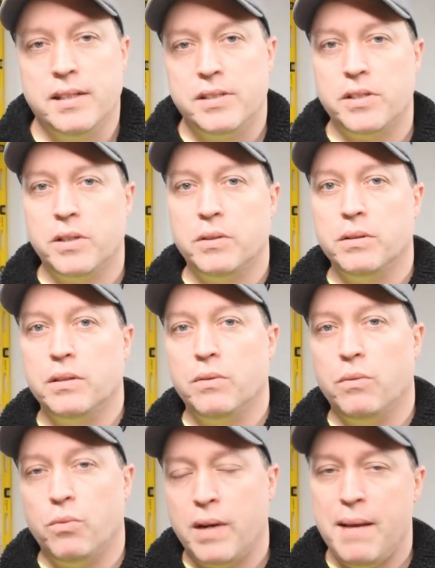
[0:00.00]
So
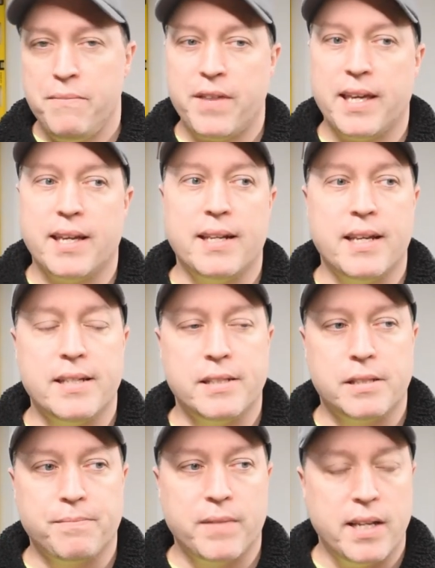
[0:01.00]
what I'm thinking
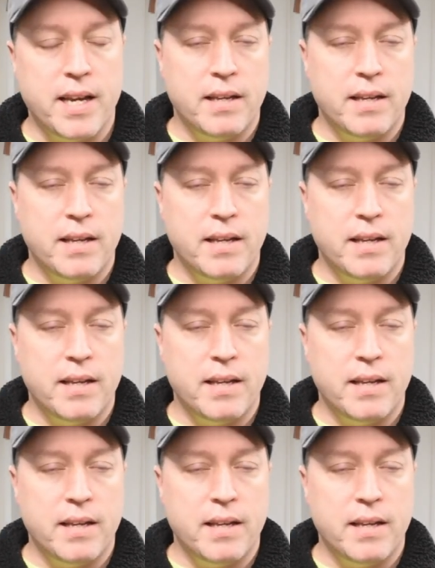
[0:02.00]
is